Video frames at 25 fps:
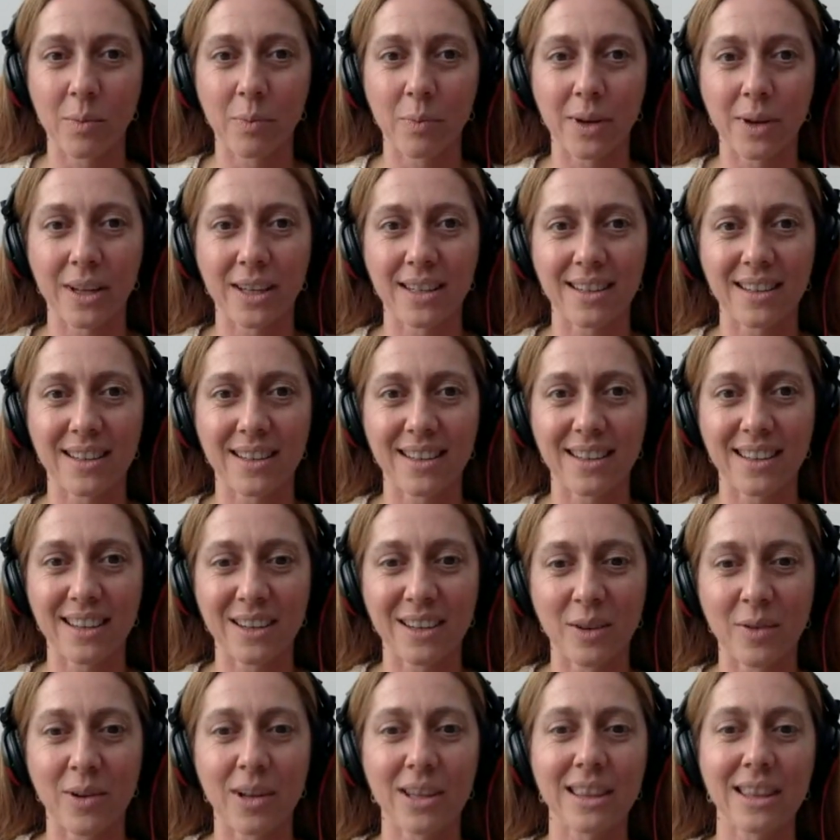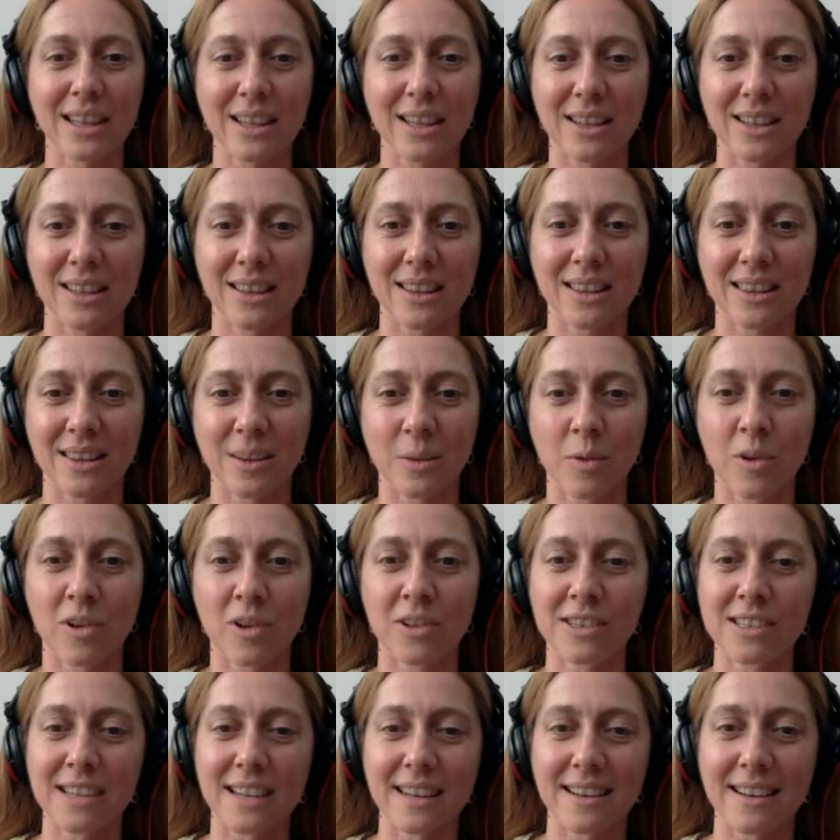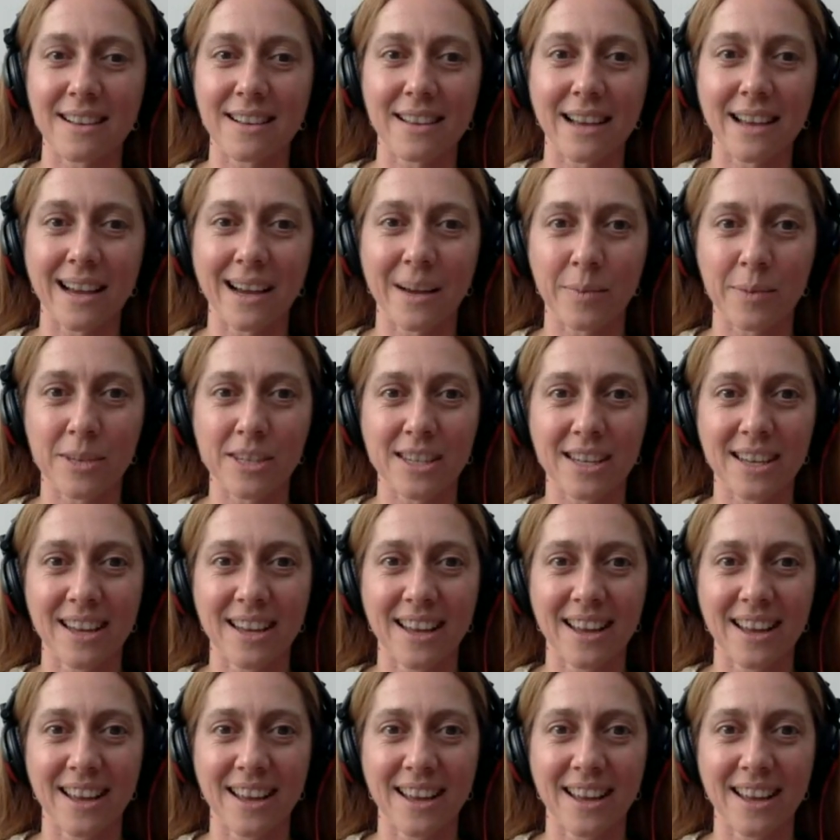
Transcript: but you know what, the world didn't collapse